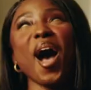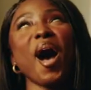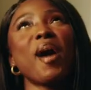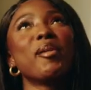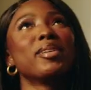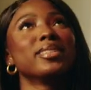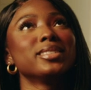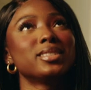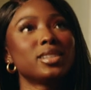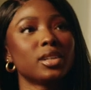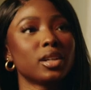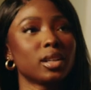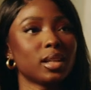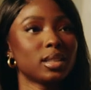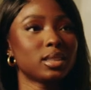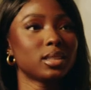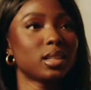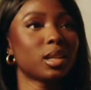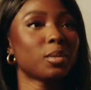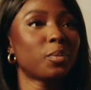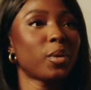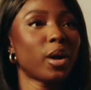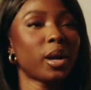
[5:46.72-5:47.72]
I went to your
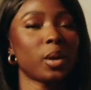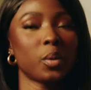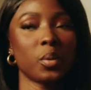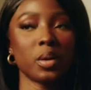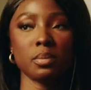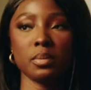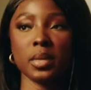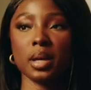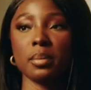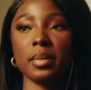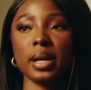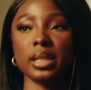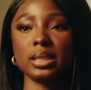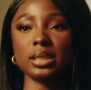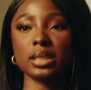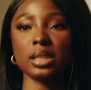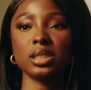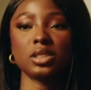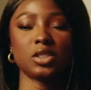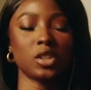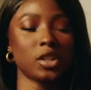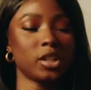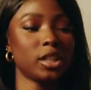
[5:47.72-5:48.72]
listening party with me and my
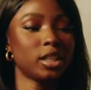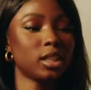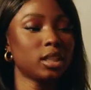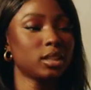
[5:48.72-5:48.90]
sister.